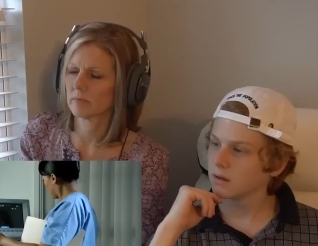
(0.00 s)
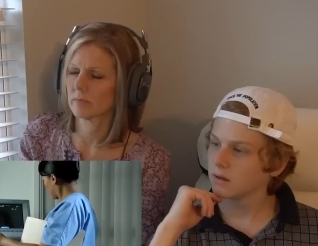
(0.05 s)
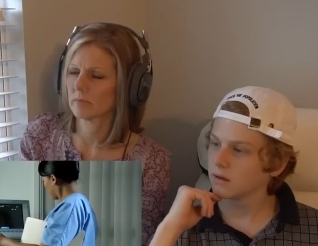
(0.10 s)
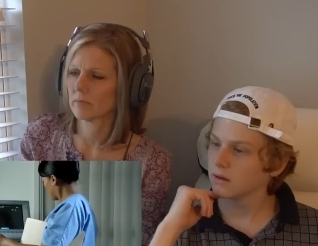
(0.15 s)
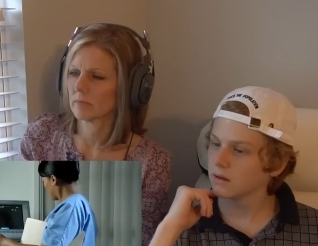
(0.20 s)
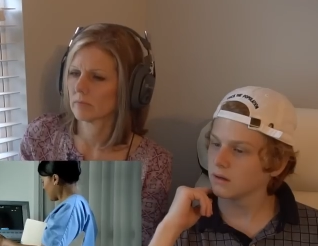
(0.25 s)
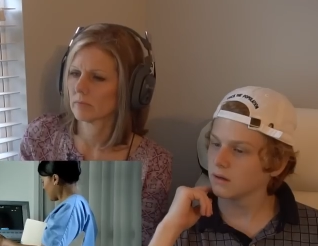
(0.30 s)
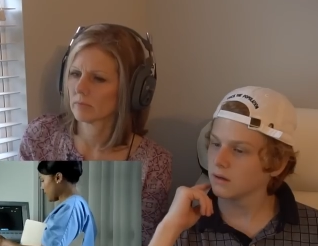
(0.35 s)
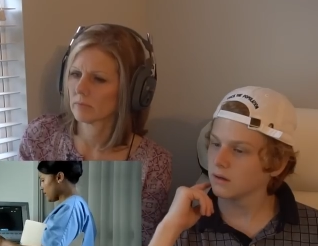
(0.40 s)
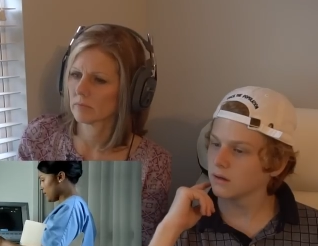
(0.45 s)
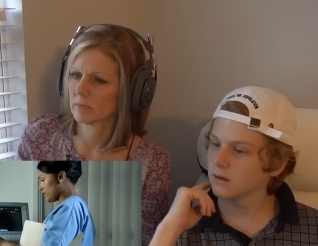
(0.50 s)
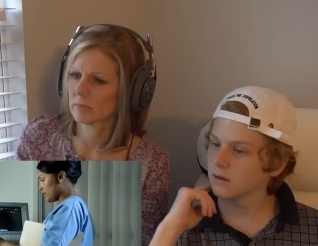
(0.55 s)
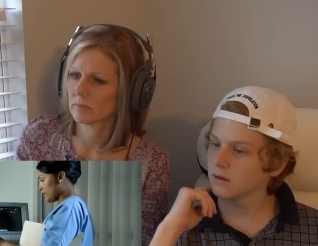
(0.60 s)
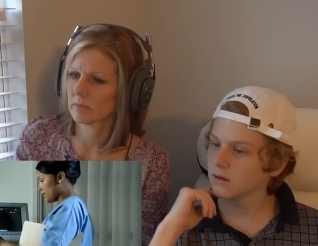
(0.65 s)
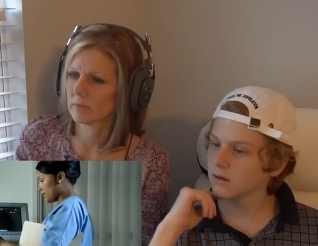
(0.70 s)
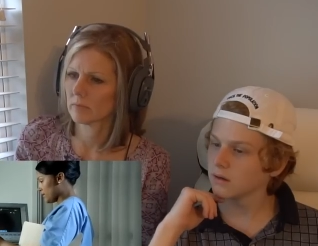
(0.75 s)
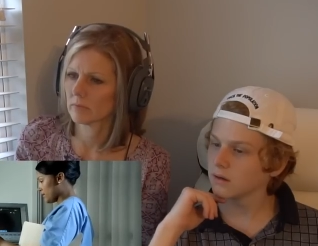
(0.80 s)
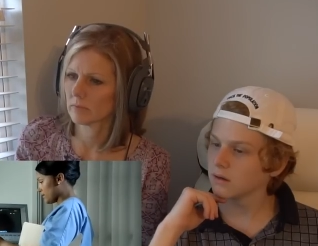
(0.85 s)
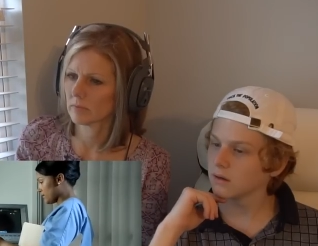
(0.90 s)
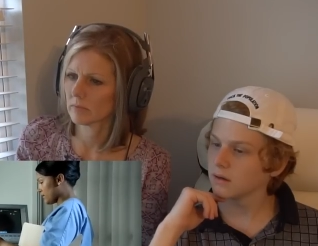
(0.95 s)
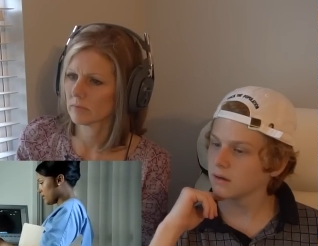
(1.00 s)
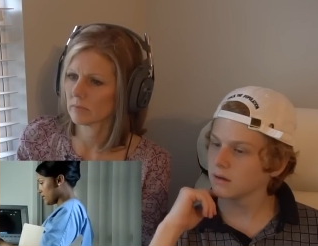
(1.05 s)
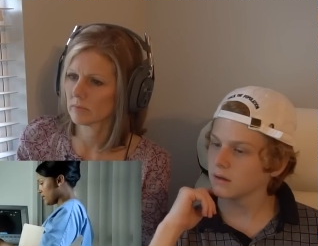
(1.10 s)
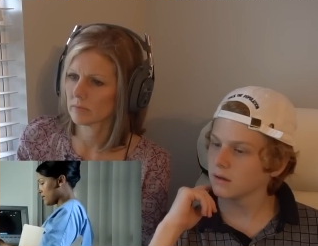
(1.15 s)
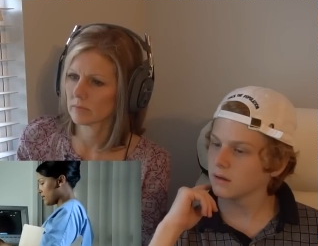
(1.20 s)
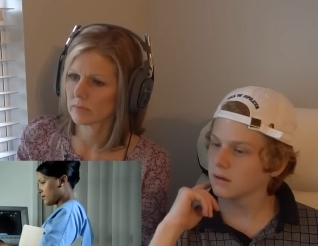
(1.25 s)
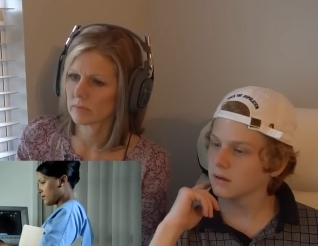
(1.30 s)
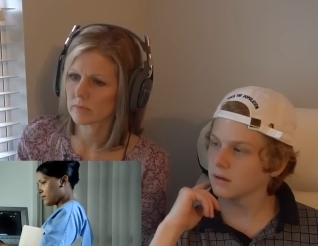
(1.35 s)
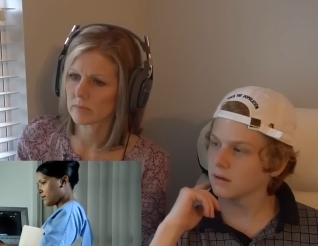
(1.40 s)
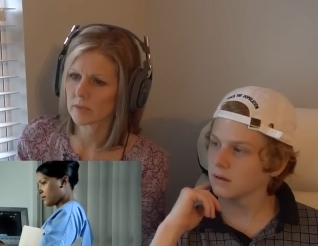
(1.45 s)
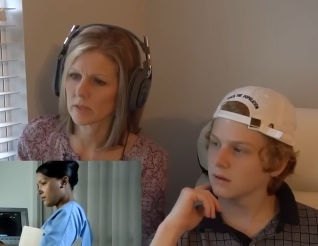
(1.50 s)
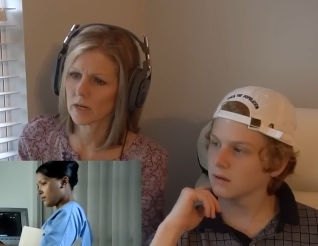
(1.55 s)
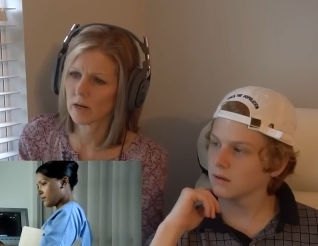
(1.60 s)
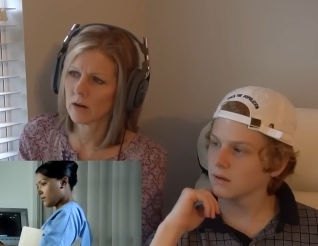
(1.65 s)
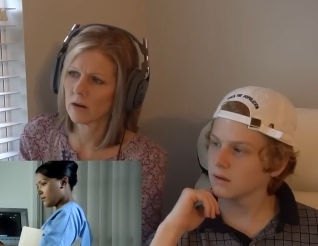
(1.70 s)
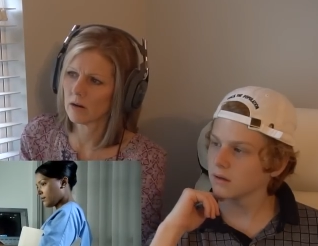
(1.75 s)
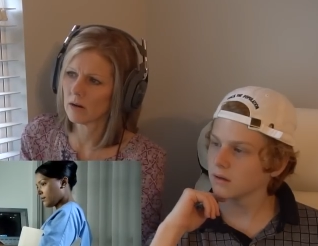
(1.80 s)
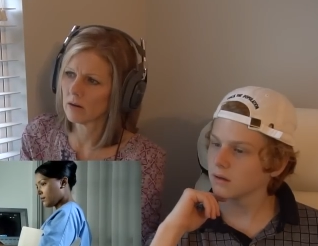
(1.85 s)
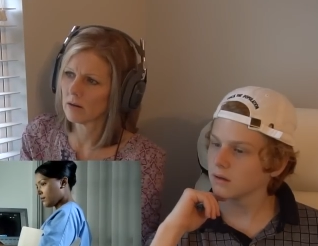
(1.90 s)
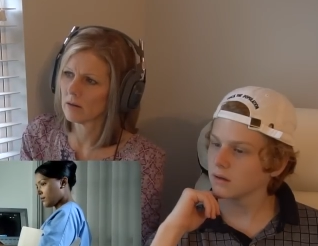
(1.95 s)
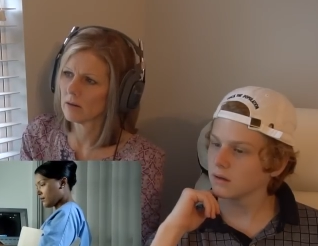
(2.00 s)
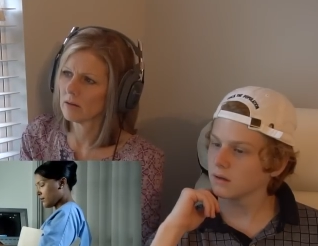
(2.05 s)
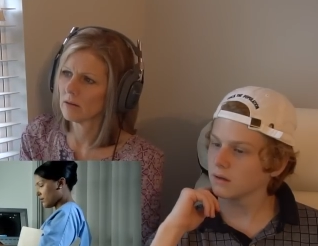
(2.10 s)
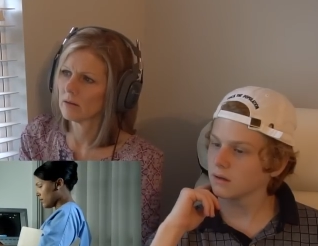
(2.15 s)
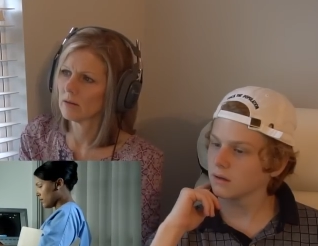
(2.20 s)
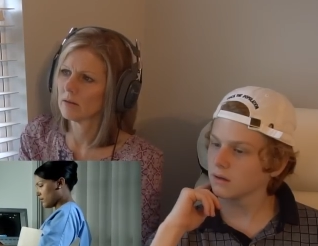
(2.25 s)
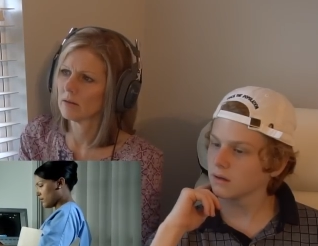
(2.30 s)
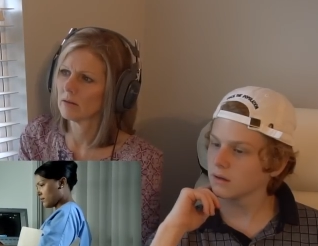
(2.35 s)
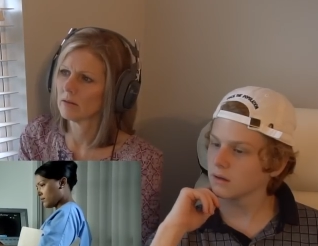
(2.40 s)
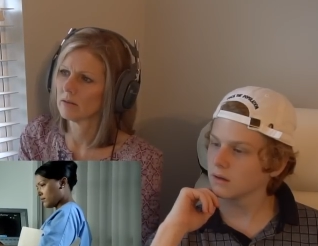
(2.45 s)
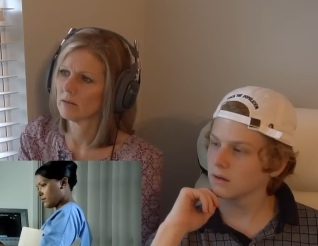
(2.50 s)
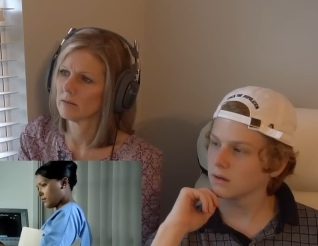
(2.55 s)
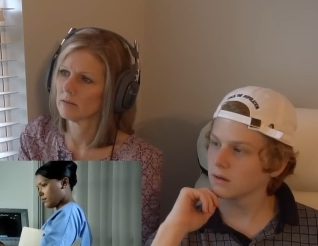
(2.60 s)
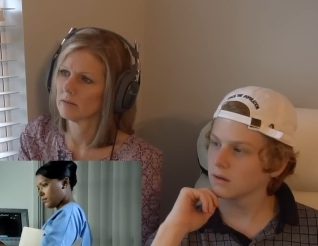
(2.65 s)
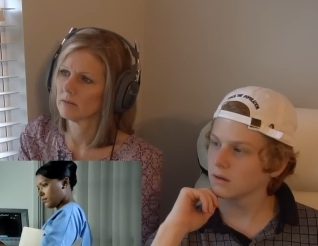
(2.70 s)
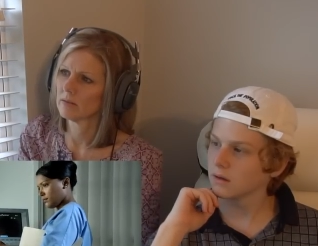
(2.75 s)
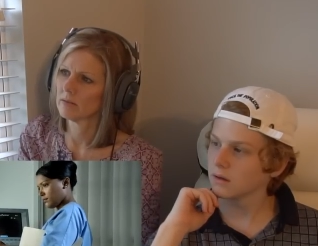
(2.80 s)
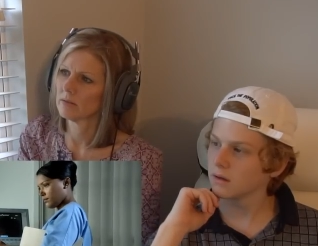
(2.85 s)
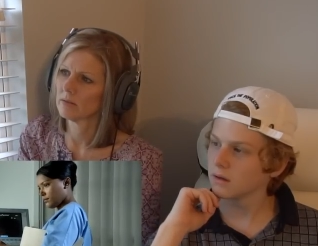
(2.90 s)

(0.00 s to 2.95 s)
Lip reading: [no speech]